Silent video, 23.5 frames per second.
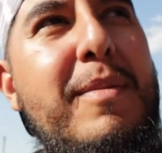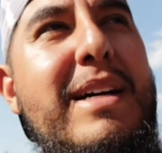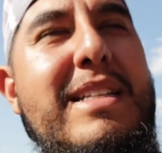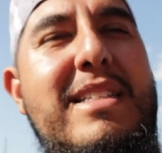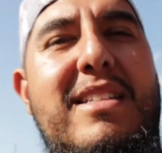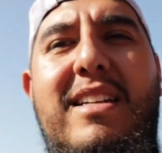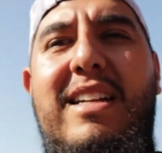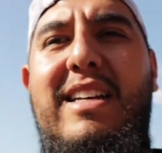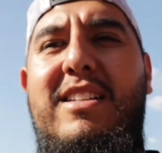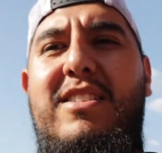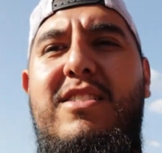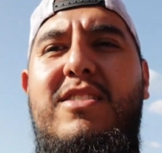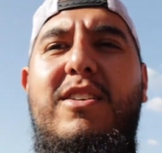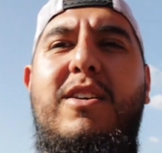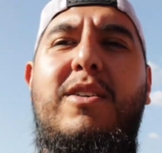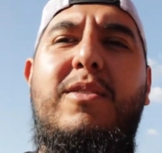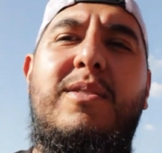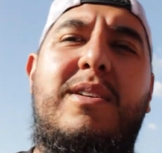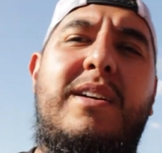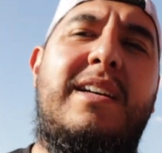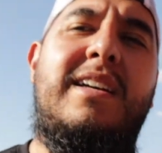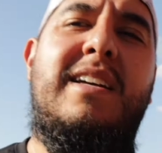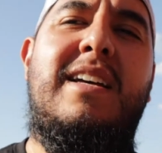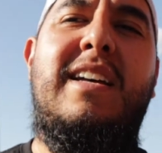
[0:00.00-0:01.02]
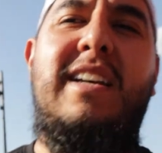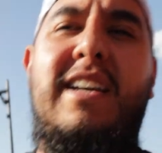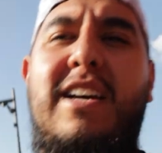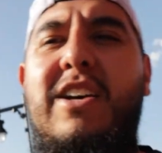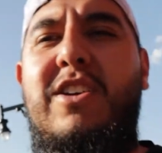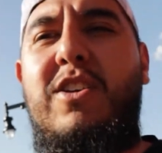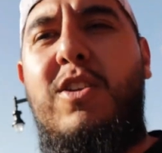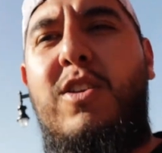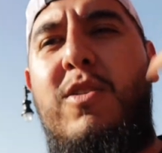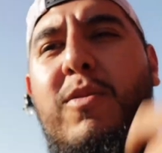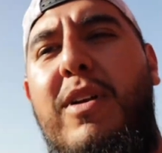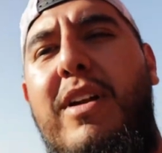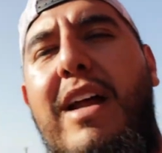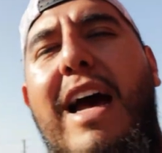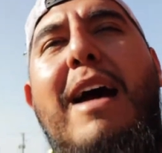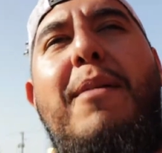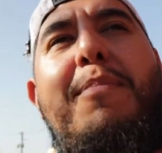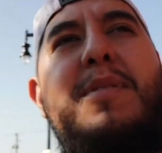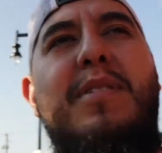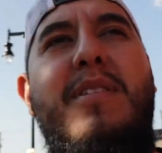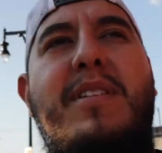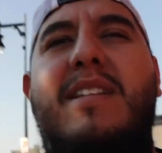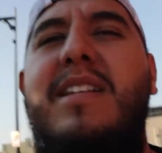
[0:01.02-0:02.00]
about today, so you know what
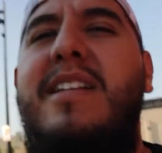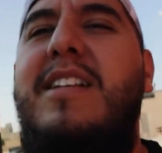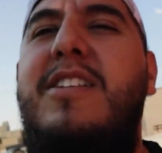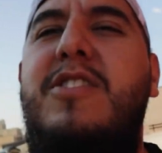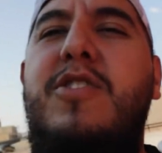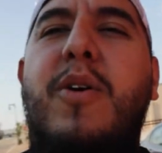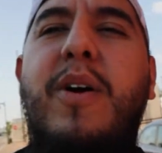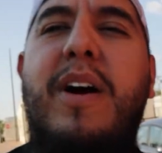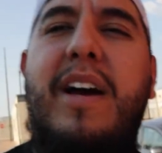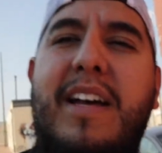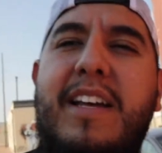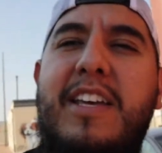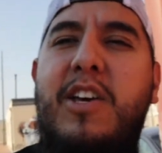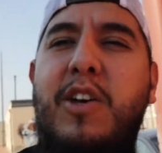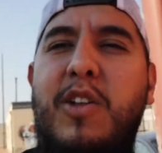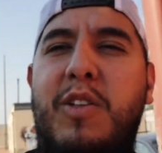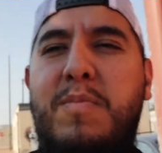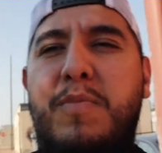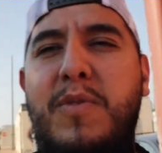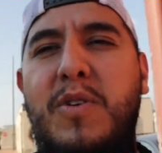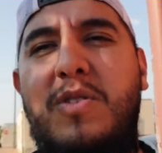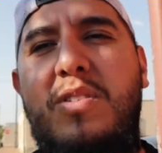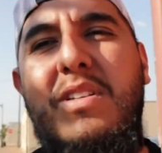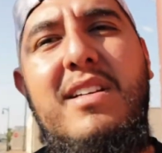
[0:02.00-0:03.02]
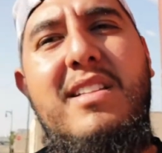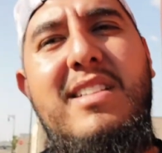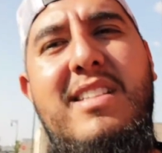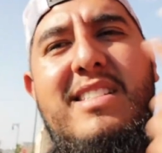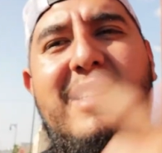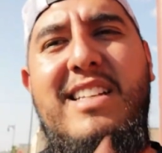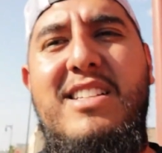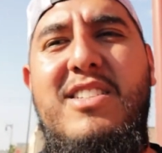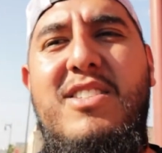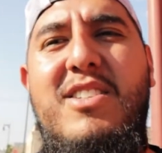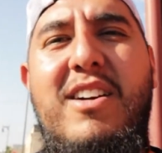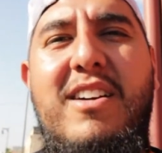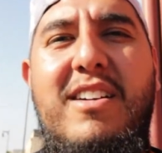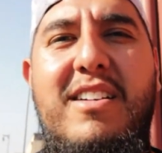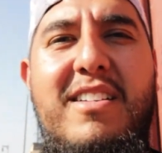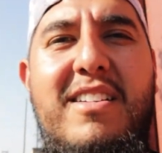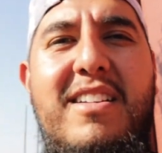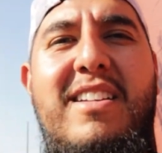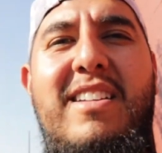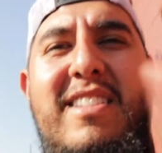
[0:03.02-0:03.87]
happens. Let's go ahead and cue the music. Let's get started.